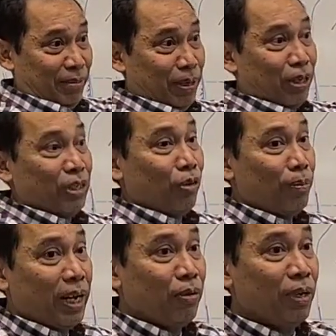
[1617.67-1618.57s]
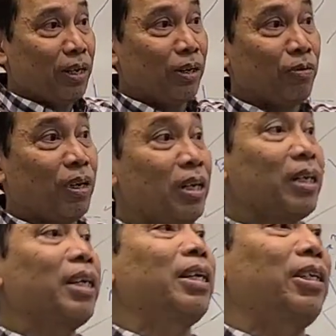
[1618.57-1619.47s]
Because your brain will not
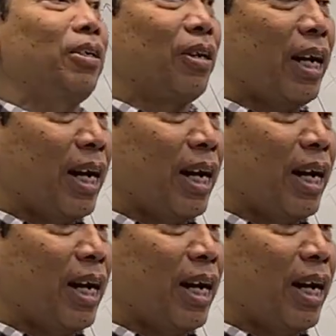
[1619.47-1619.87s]
work, your